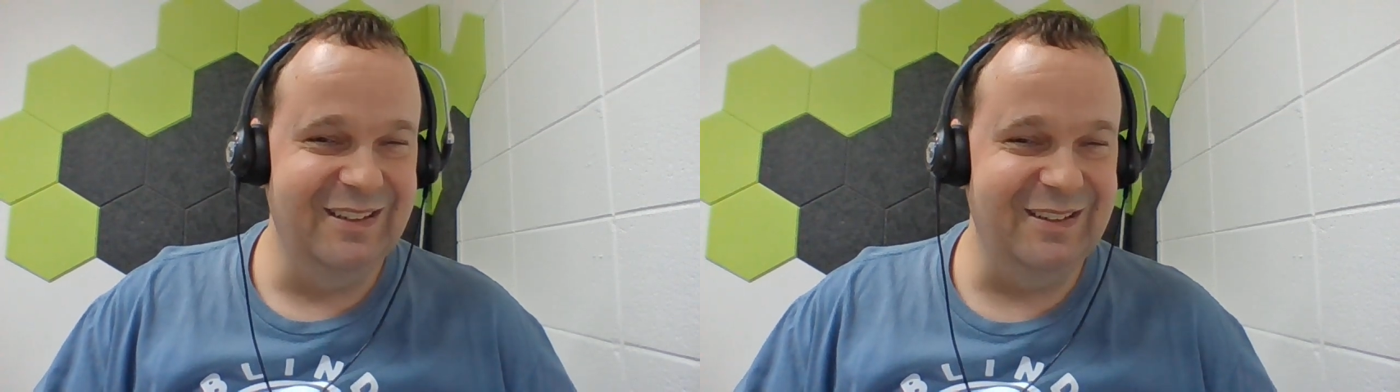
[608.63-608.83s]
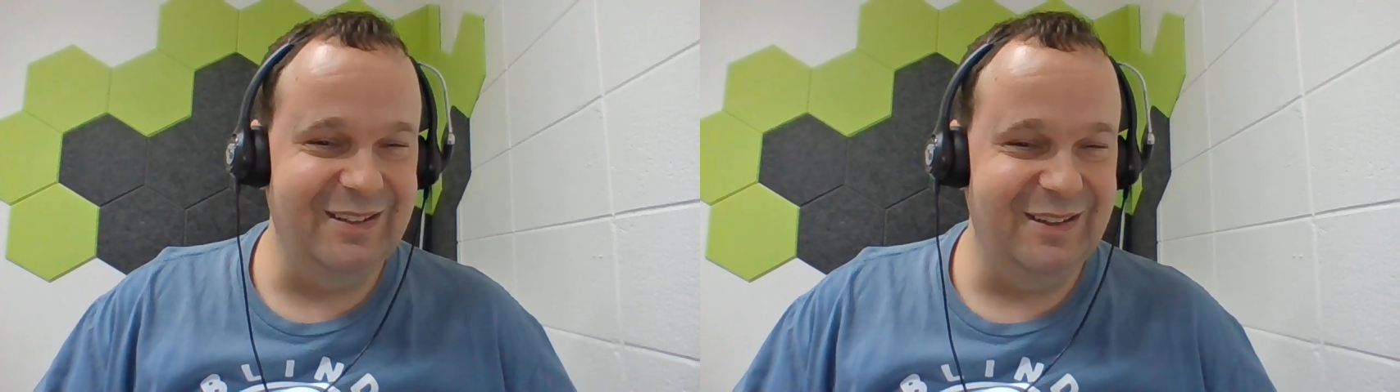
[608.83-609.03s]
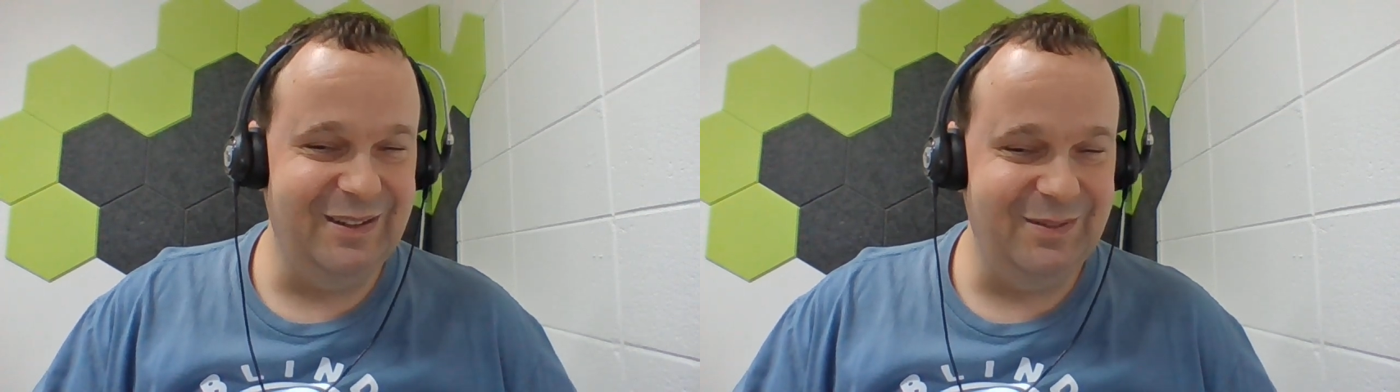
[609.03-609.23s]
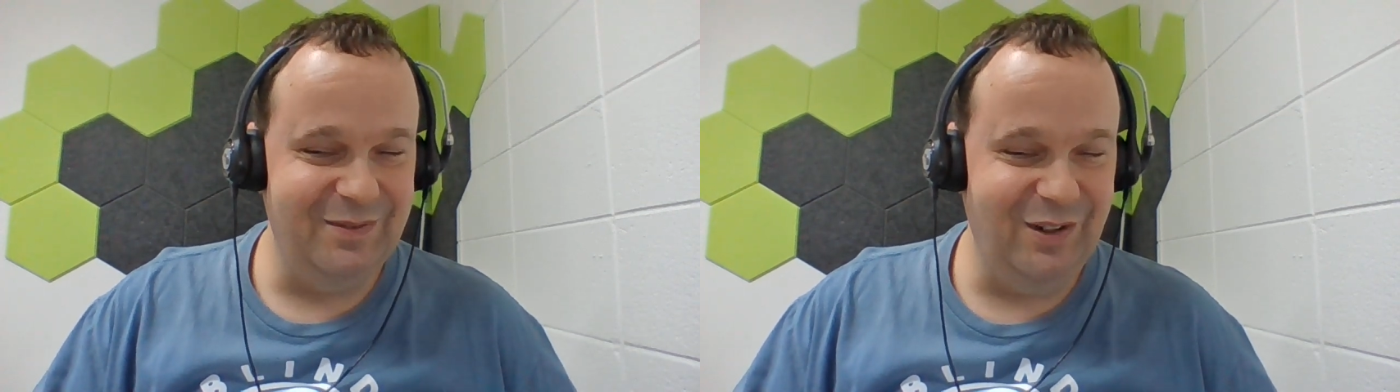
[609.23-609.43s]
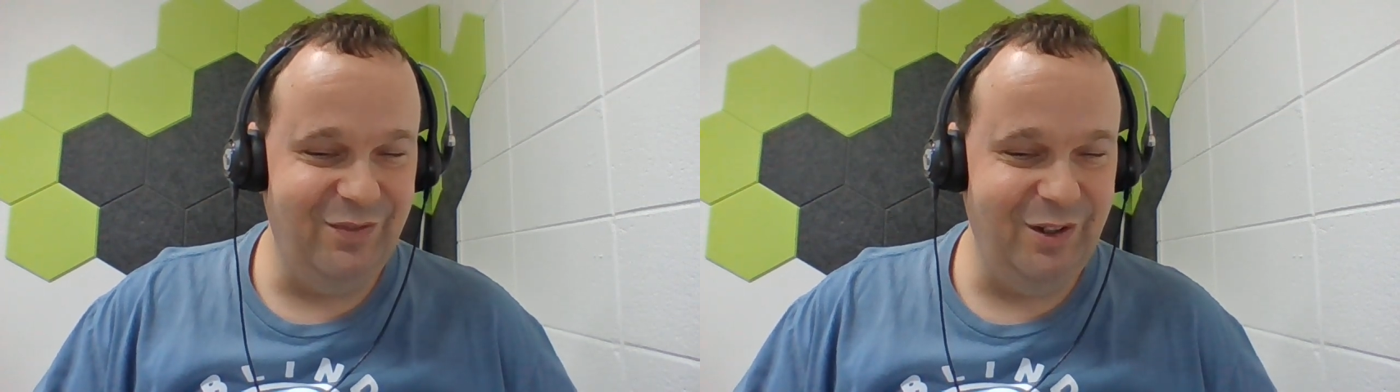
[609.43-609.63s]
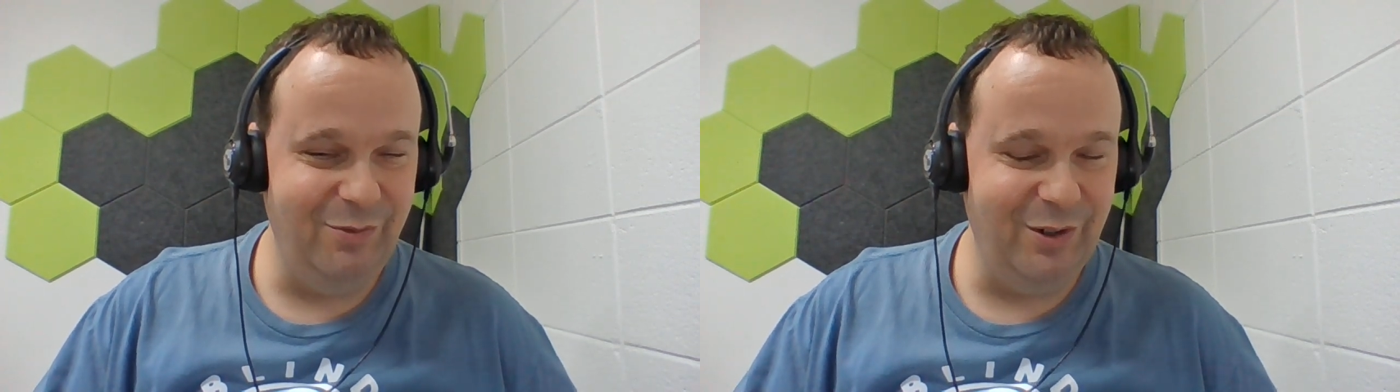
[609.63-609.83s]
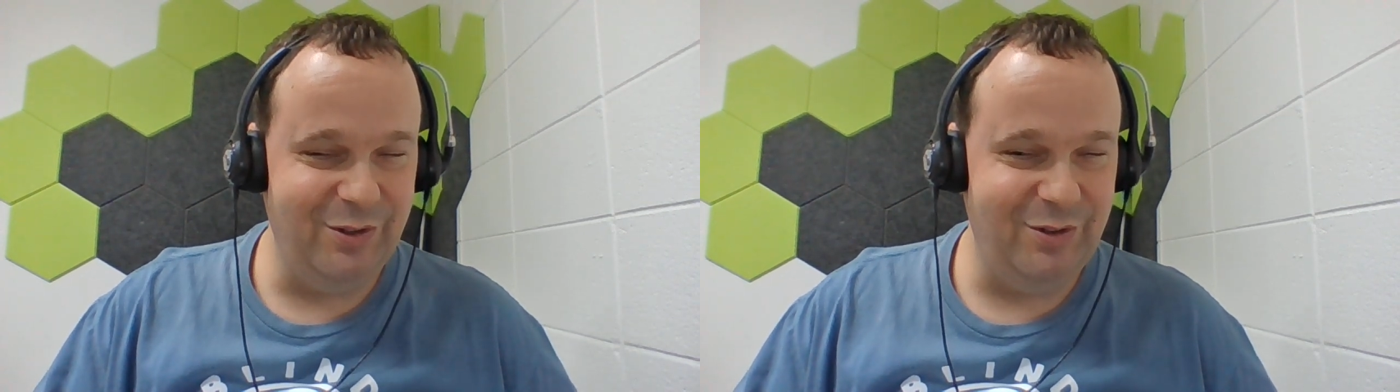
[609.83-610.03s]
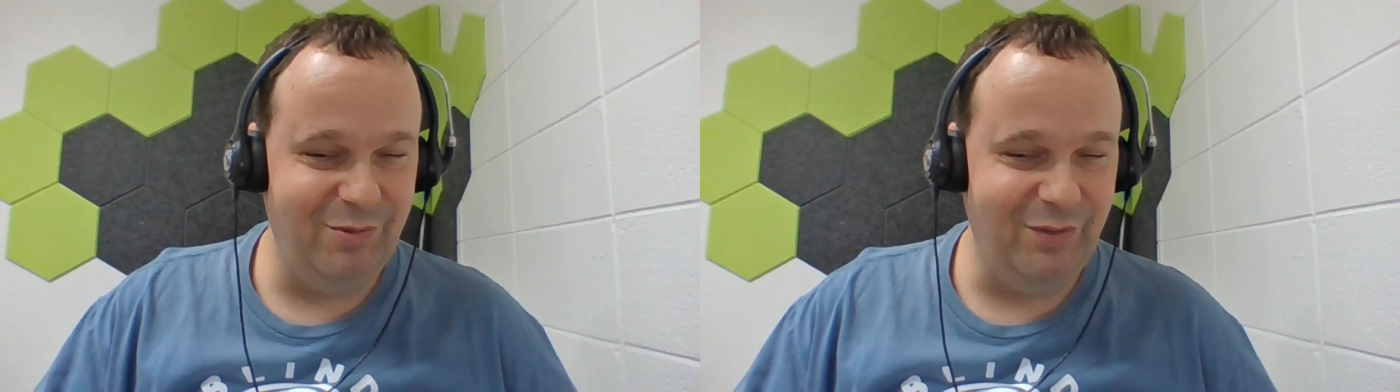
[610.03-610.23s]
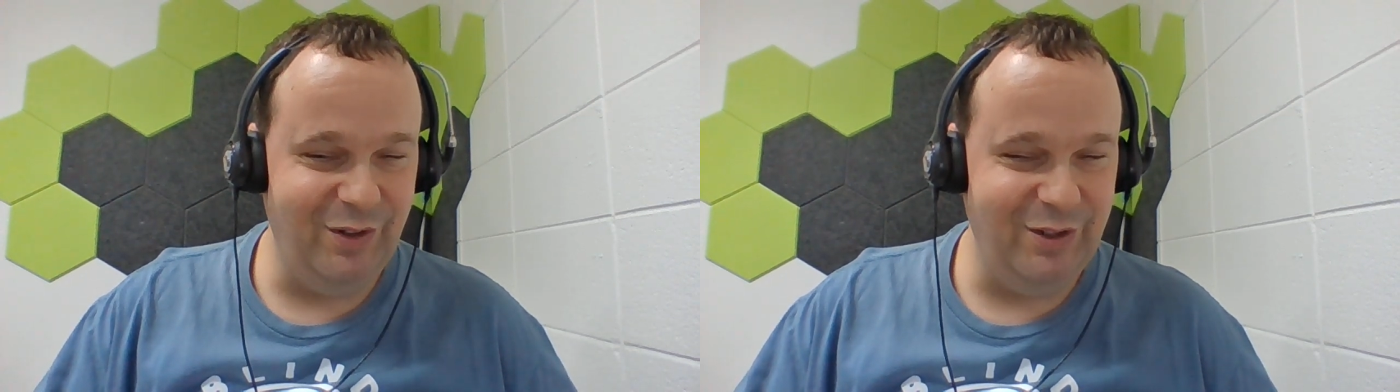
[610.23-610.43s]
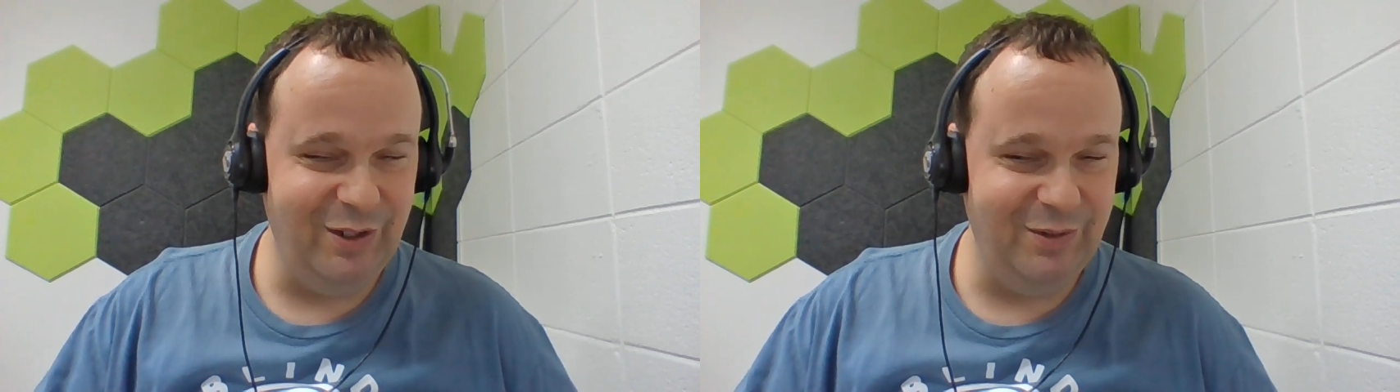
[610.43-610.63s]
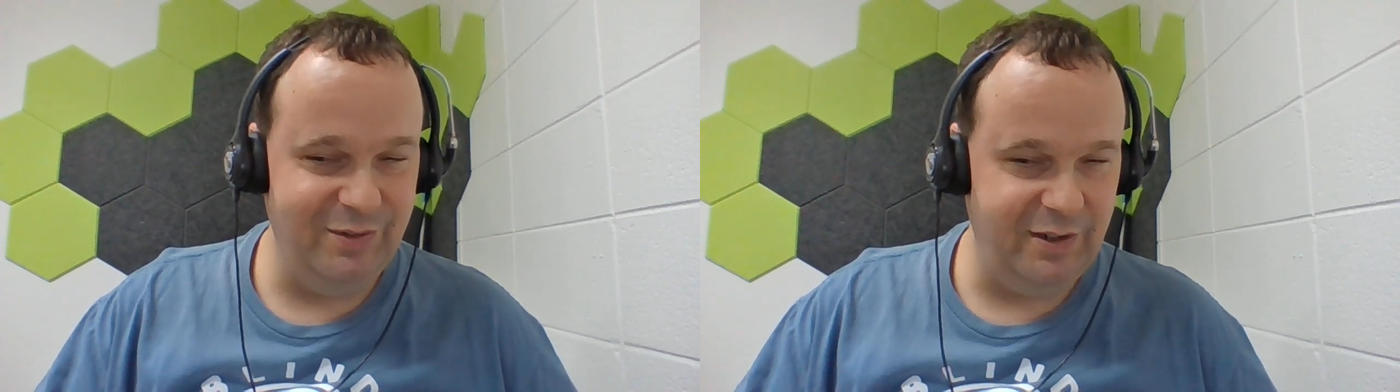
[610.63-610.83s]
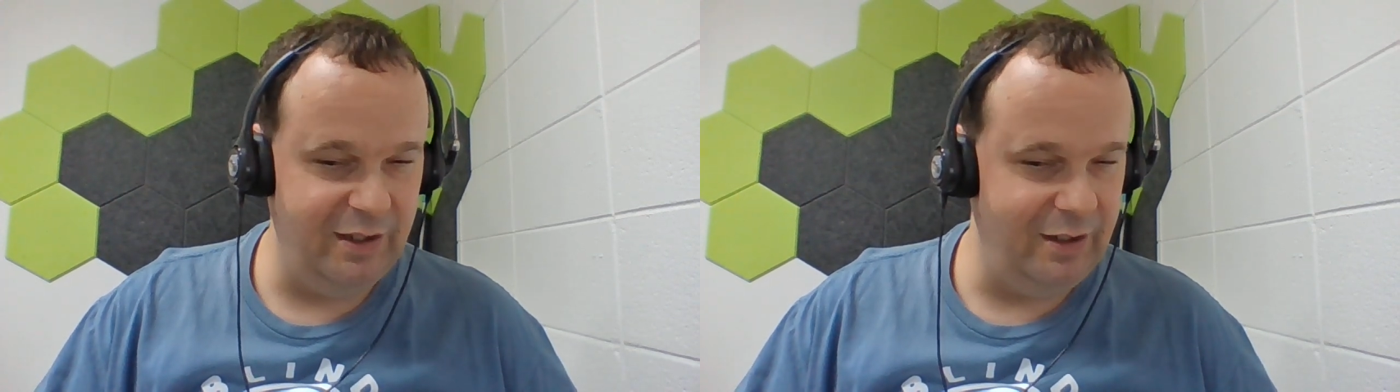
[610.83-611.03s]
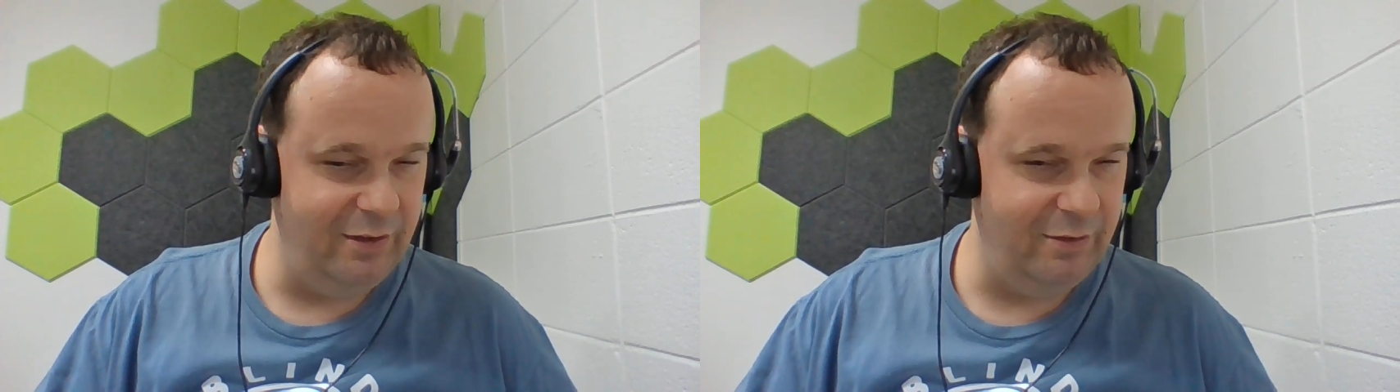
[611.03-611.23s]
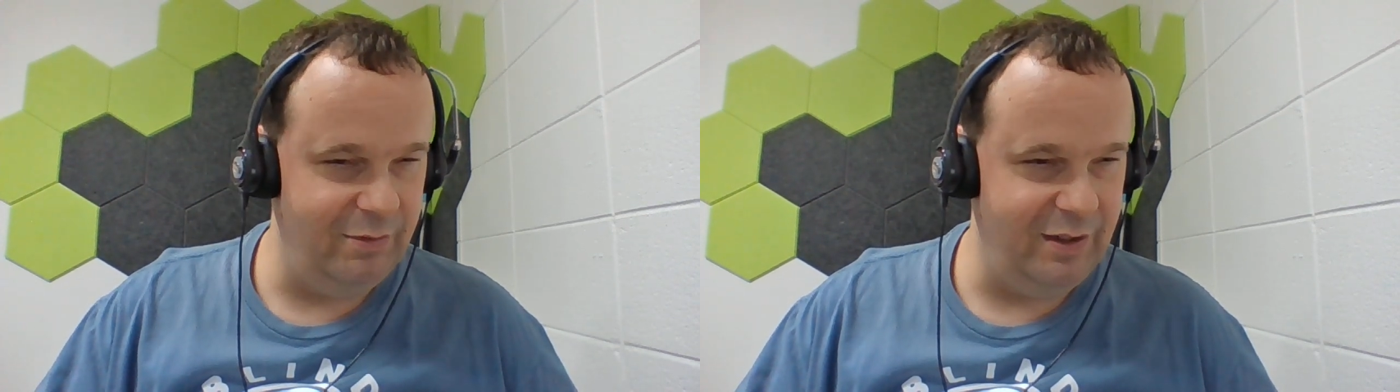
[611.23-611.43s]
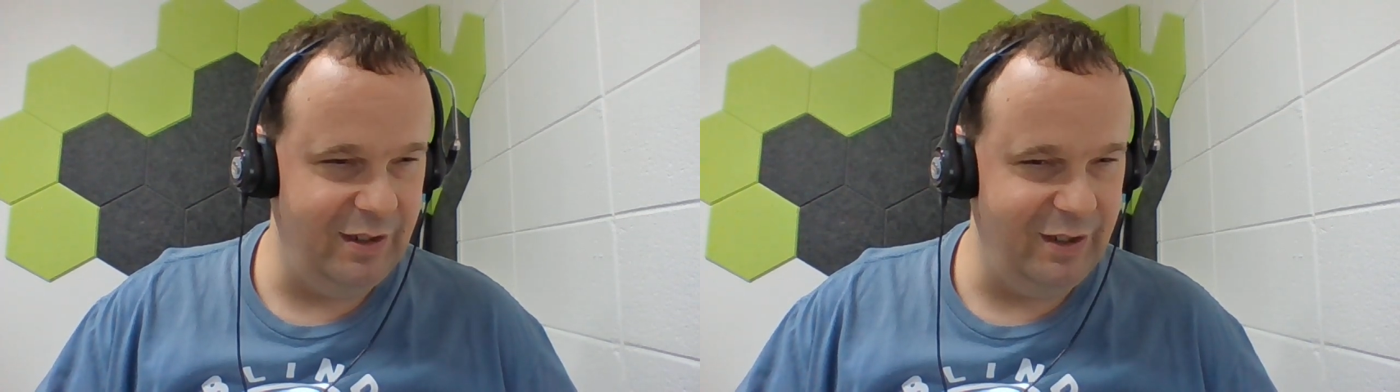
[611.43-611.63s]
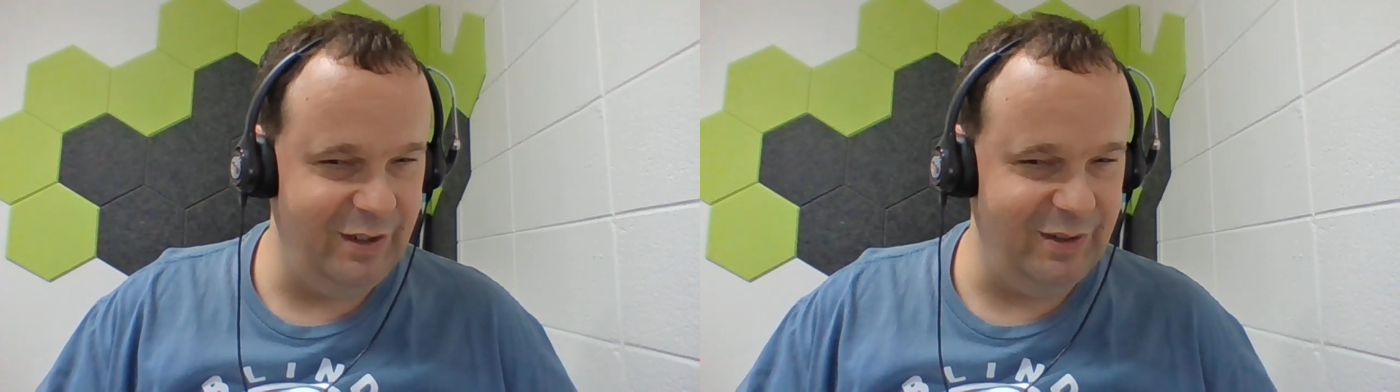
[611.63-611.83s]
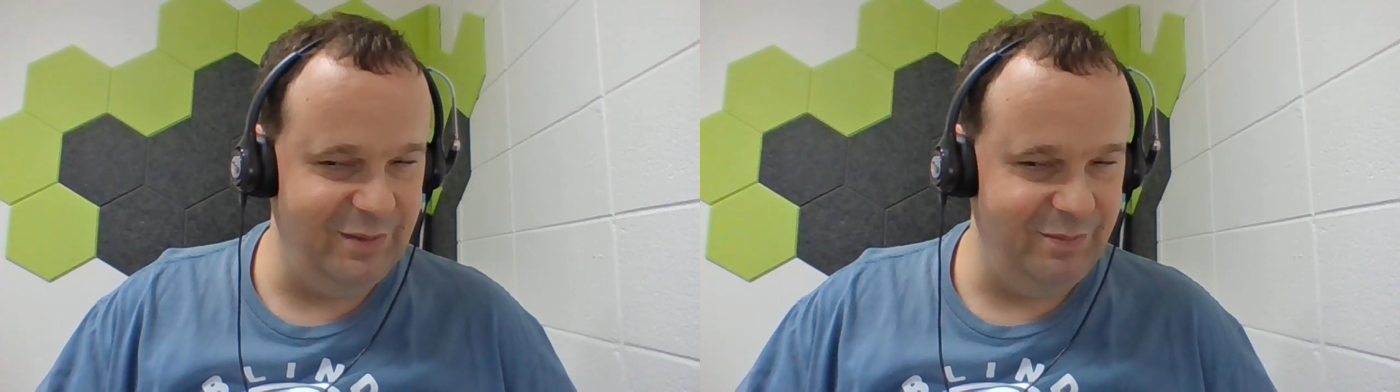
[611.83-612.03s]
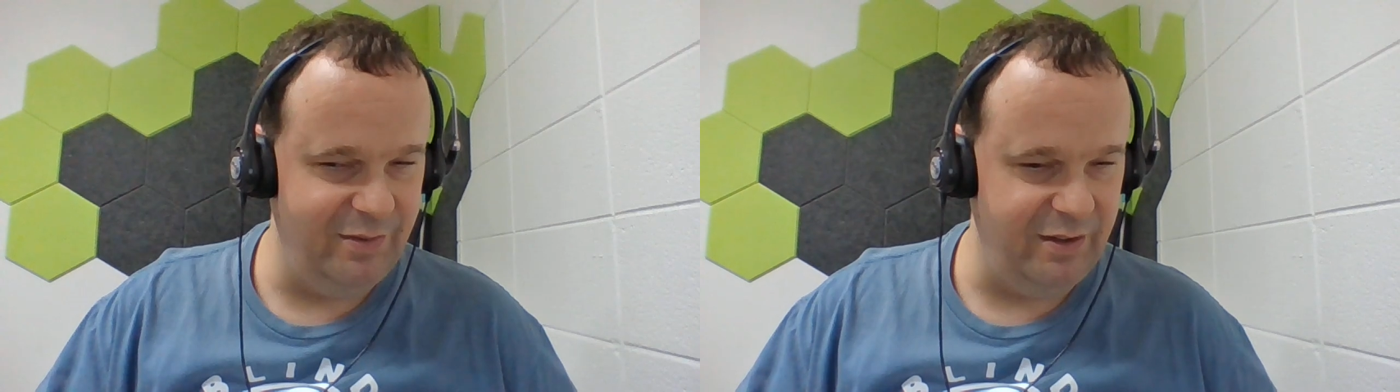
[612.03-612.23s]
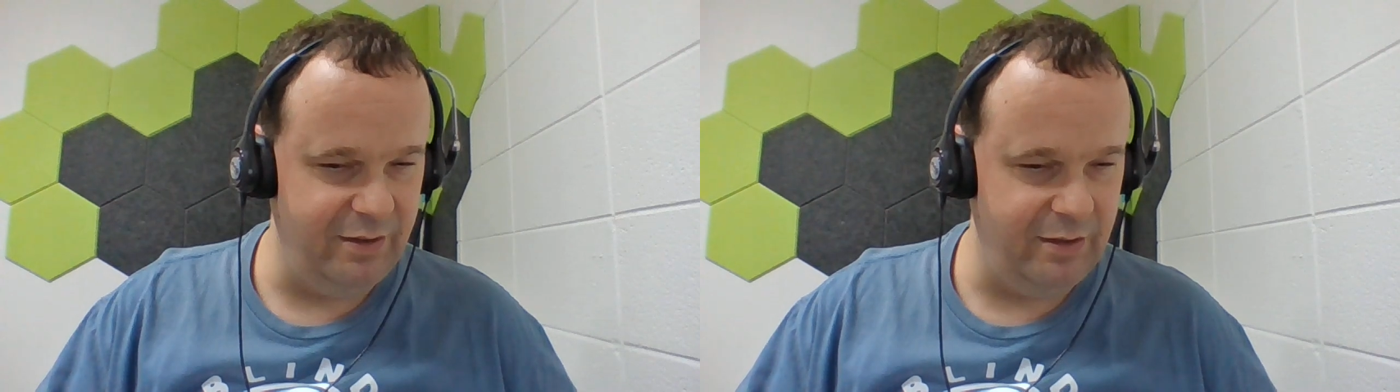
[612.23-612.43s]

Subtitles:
Hopefully it worked. We'll find out, I guess, when I get it. But